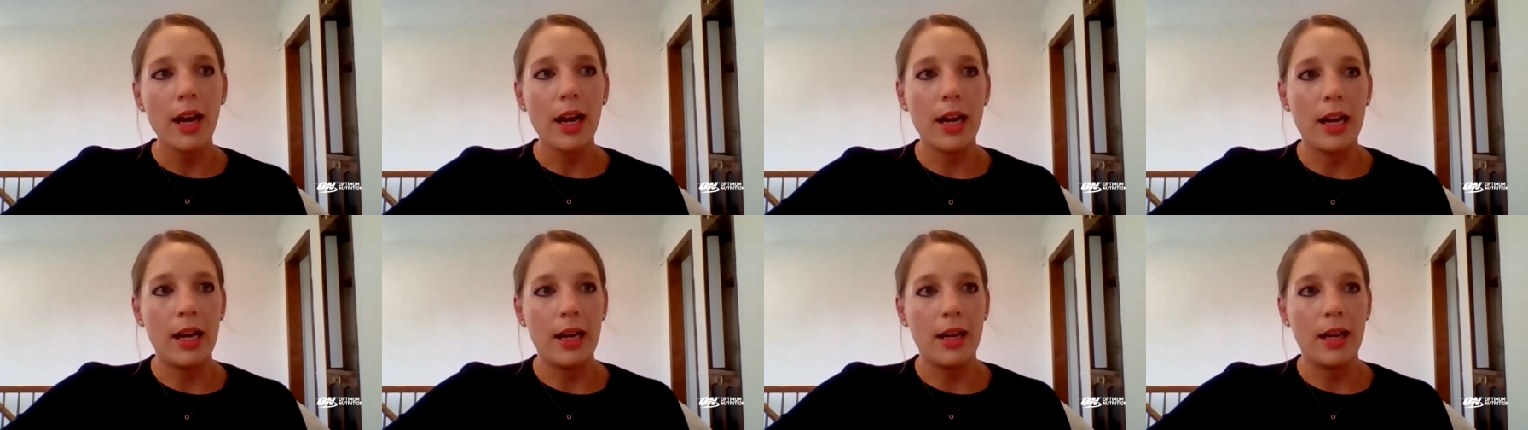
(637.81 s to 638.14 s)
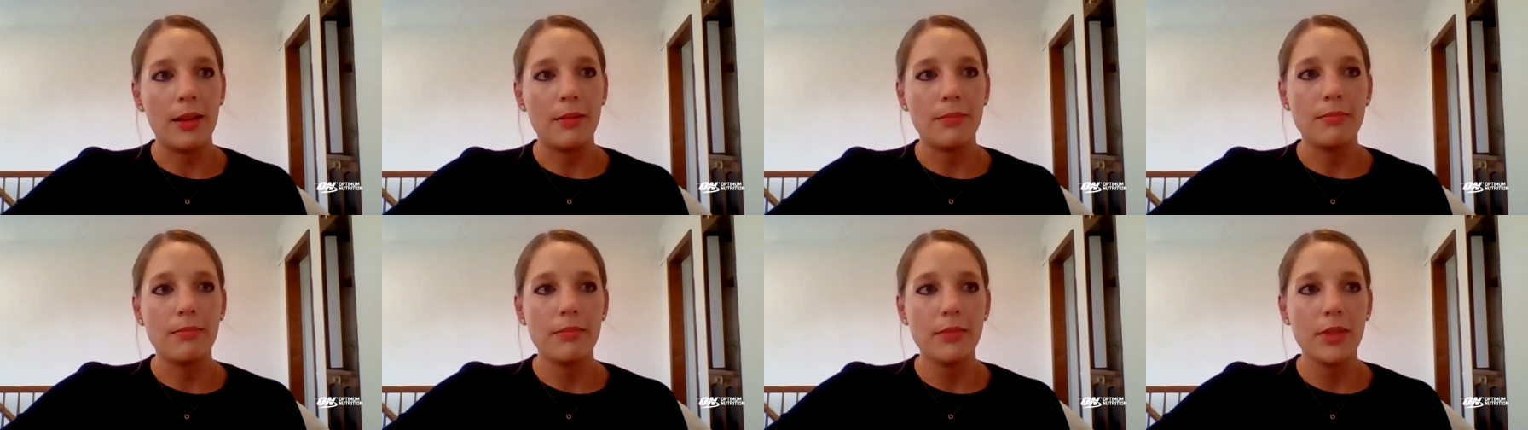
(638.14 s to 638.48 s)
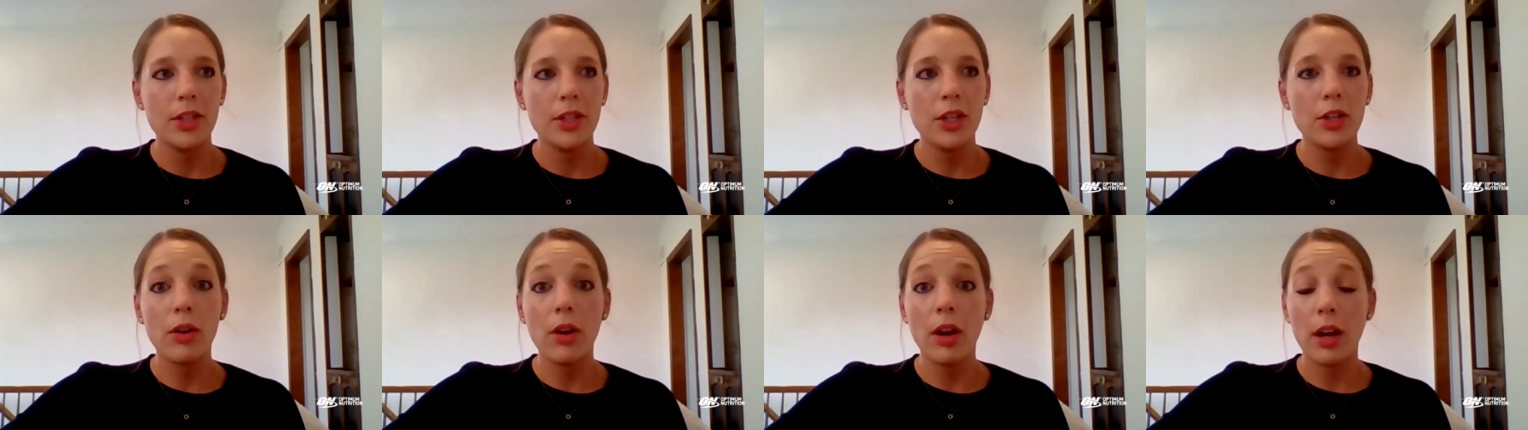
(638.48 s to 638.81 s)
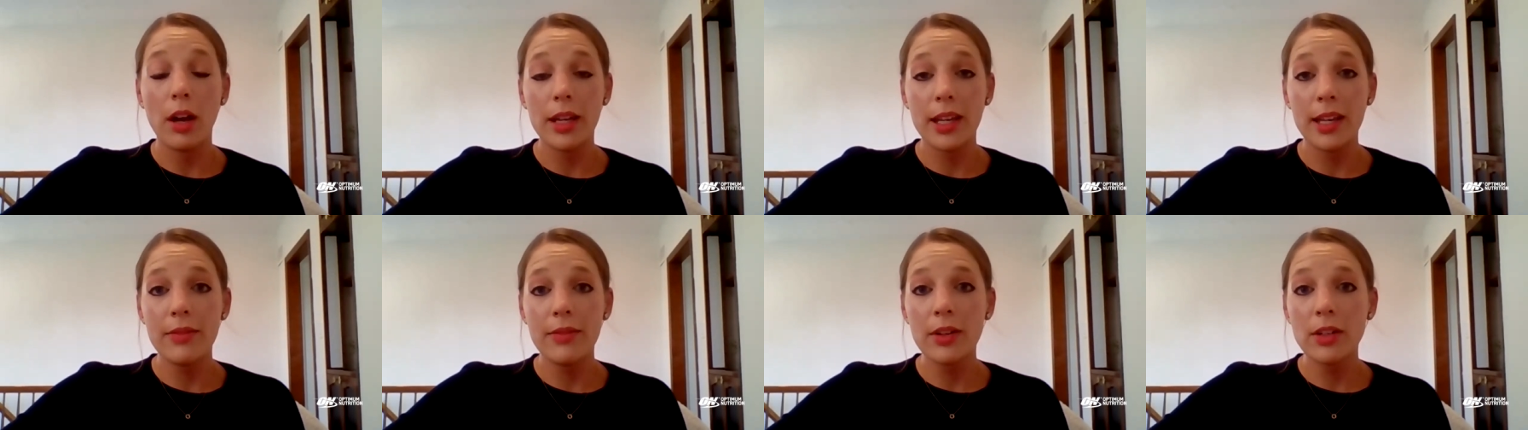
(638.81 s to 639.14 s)
um, you know,
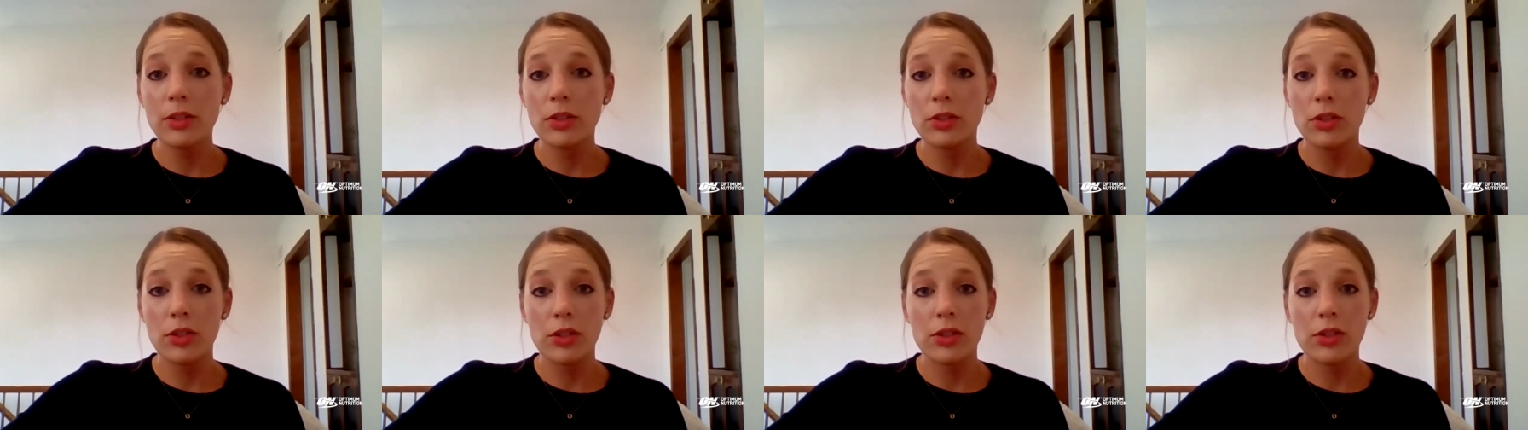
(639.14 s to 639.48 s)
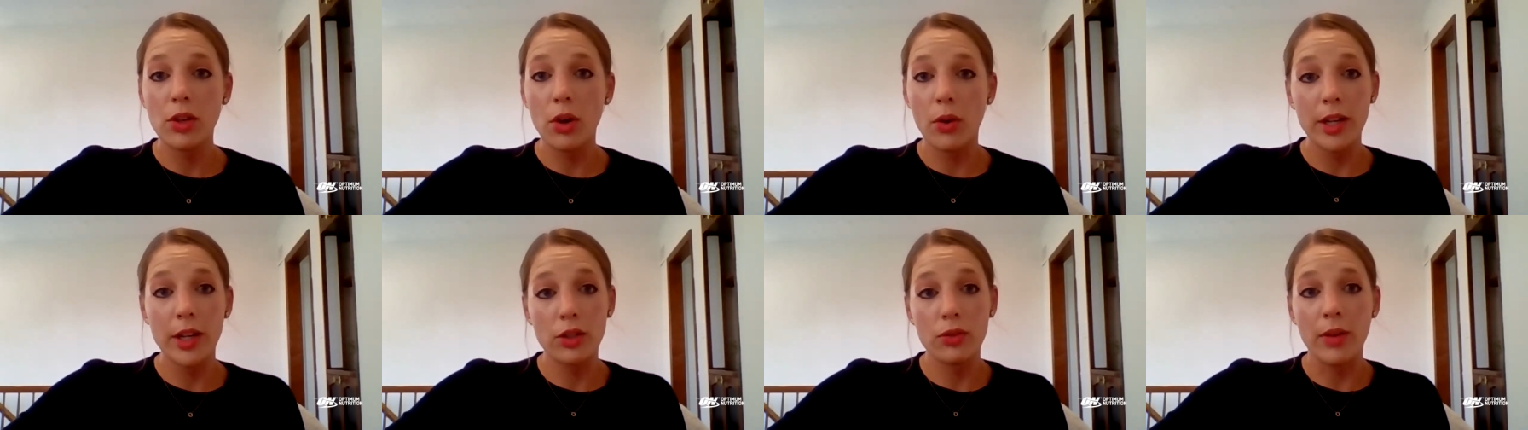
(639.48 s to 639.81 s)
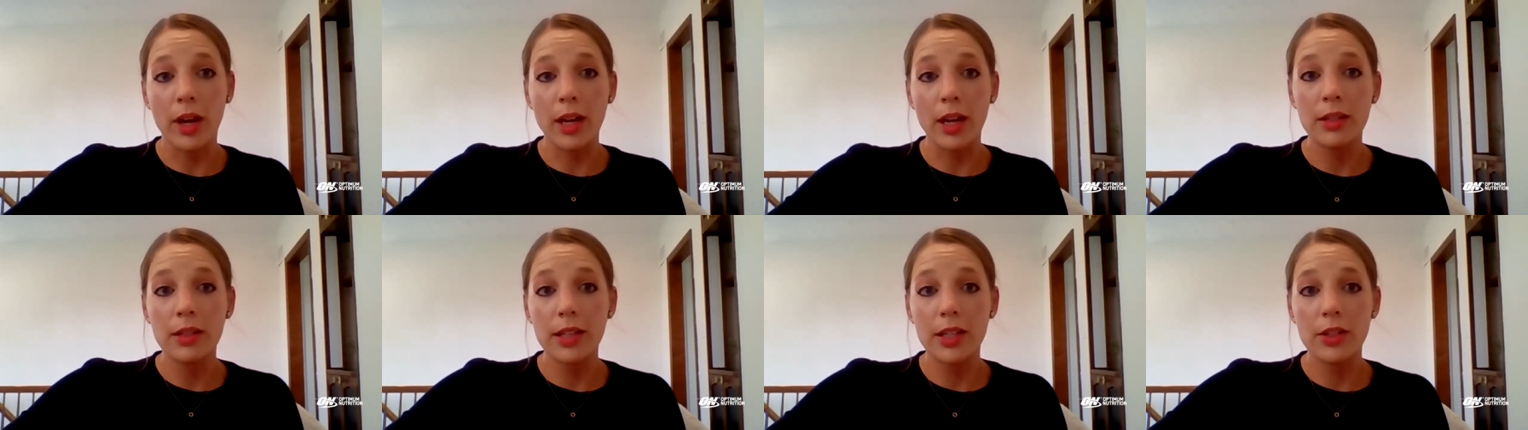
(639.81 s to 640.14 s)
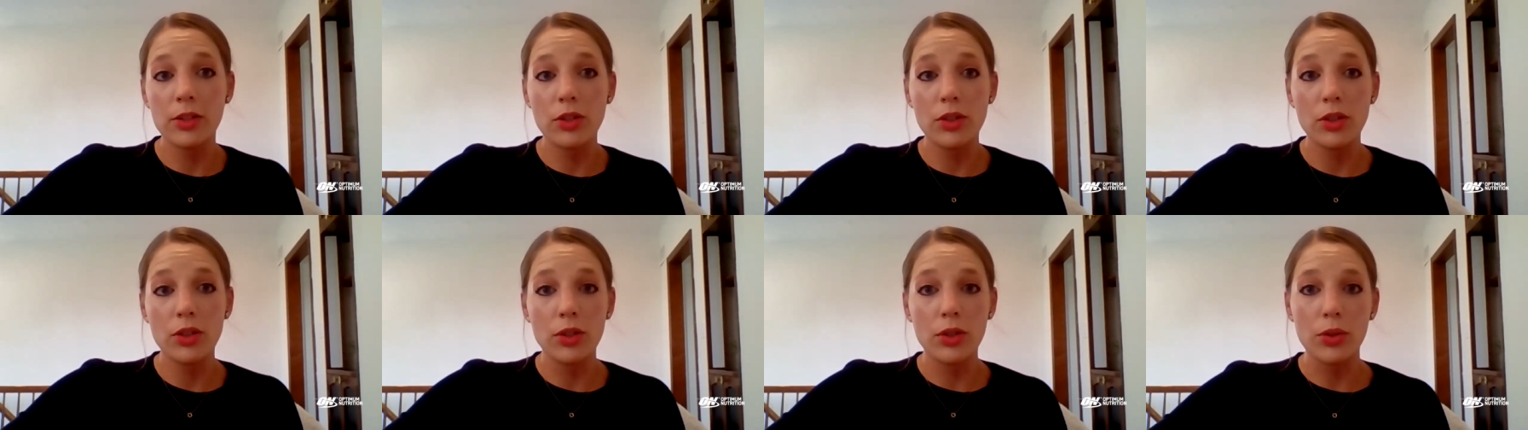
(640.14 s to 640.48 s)
even just going directly
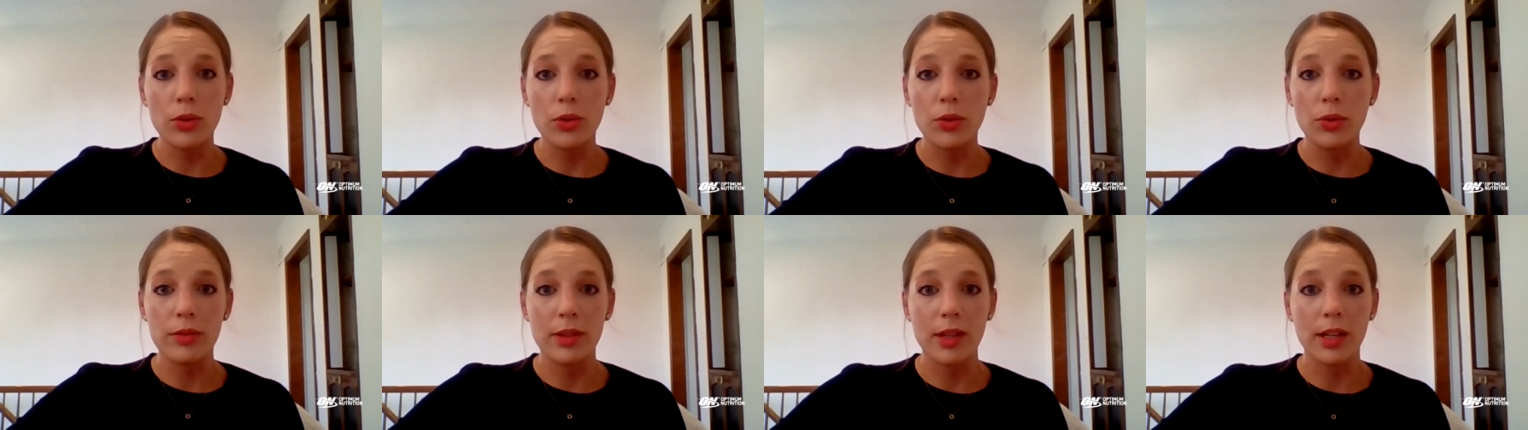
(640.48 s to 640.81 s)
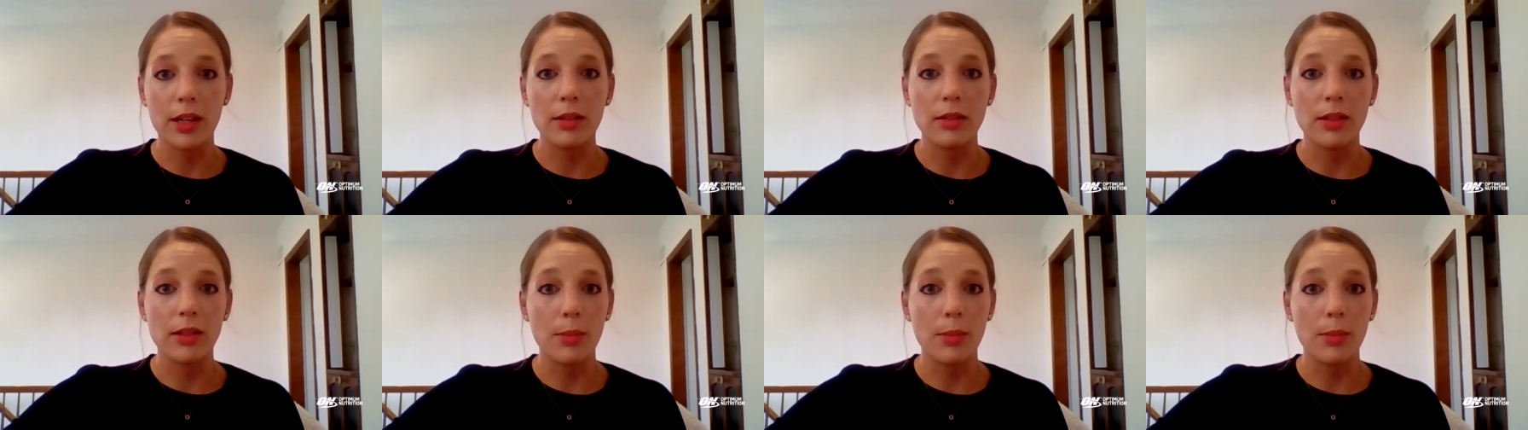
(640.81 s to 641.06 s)
to the,